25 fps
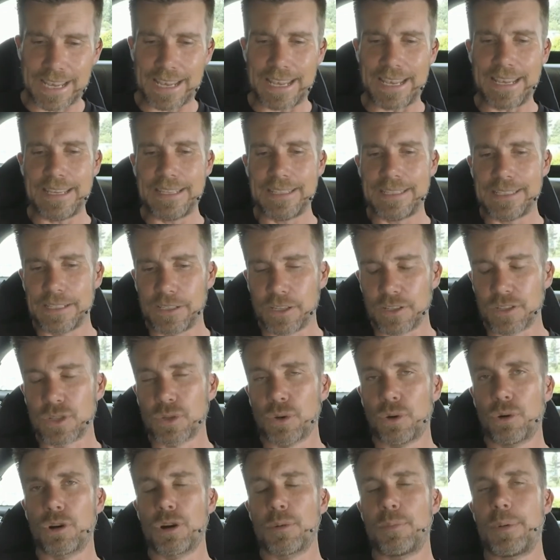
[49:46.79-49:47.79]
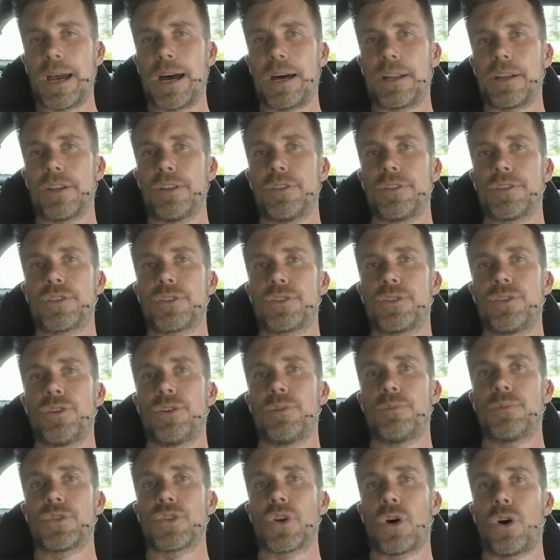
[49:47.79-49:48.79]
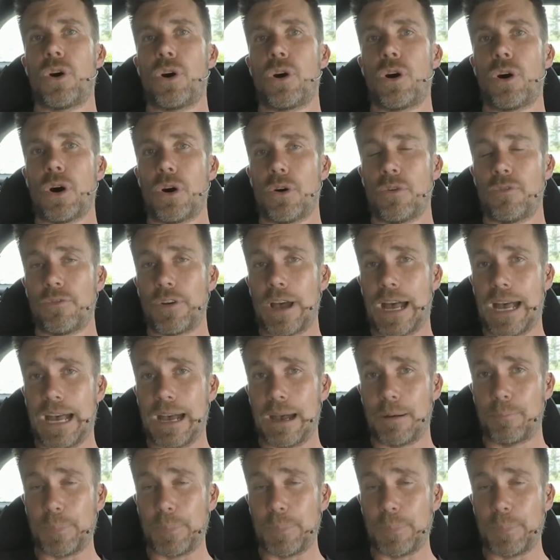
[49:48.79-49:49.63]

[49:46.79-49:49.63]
easier to talk about in terms of uh,